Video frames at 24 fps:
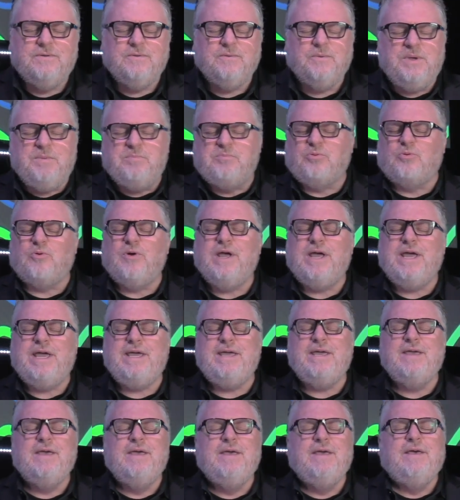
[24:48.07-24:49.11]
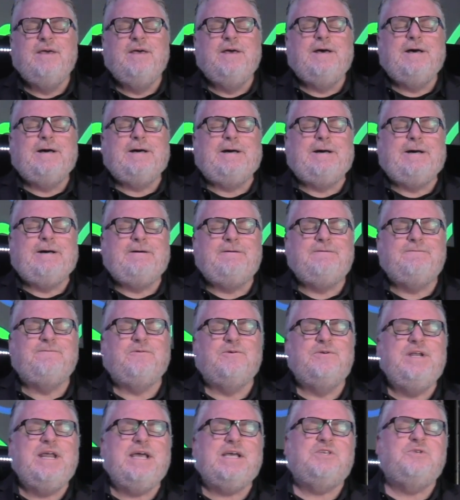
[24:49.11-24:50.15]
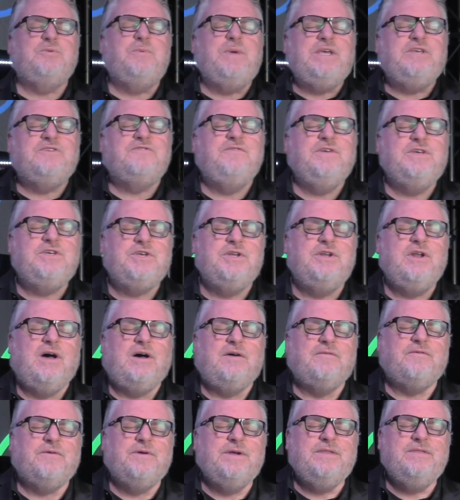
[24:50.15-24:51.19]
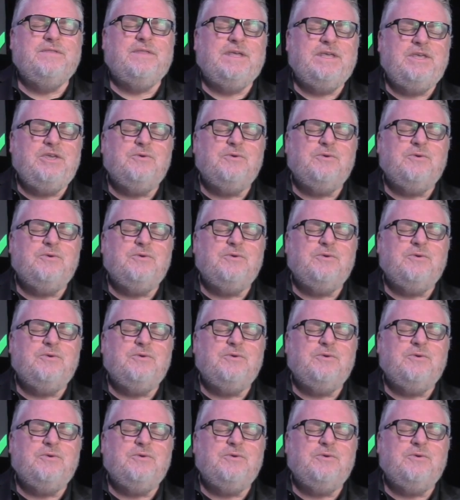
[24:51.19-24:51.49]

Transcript: We pray for next week's vision offering that